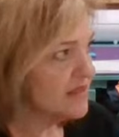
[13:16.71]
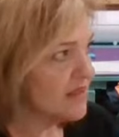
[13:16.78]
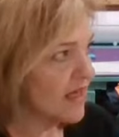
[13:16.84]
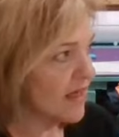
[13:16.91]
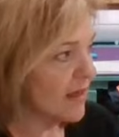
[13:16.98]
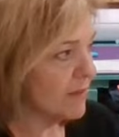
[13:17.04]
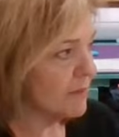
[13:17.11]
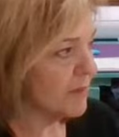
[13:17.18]

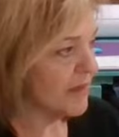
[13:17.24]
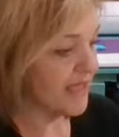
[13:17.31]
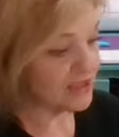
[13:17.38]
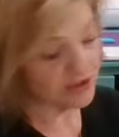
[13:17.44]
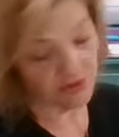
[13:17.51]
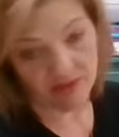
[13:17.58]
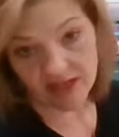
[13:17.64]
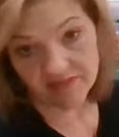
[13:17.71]
But I
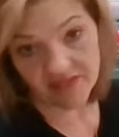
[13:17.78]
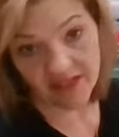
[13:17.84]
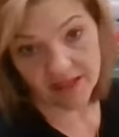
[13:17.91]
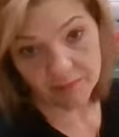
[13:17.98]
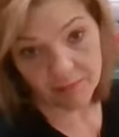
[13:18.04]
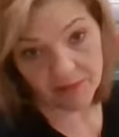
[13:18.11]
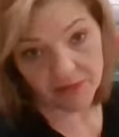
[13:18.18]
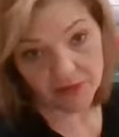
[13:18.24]
do have the
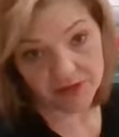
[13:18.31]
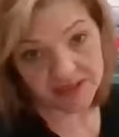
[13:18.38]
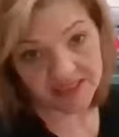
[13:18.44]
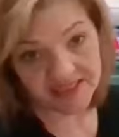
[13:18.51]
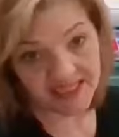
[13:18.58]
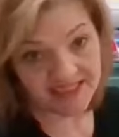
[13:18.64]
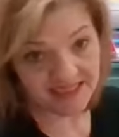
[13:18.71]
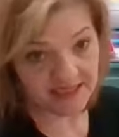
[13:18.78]

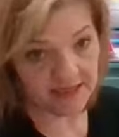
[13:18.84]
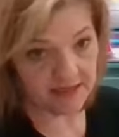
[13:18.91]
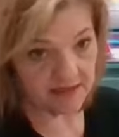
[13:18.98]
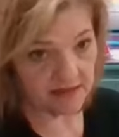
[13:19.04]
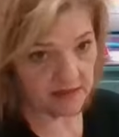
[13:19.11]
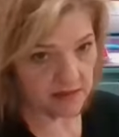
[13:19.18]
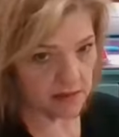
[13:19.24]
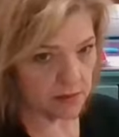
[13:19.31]
8x13. That's
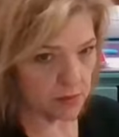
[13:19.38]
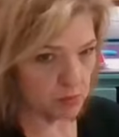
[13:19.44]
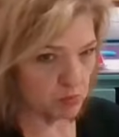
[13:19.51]
this.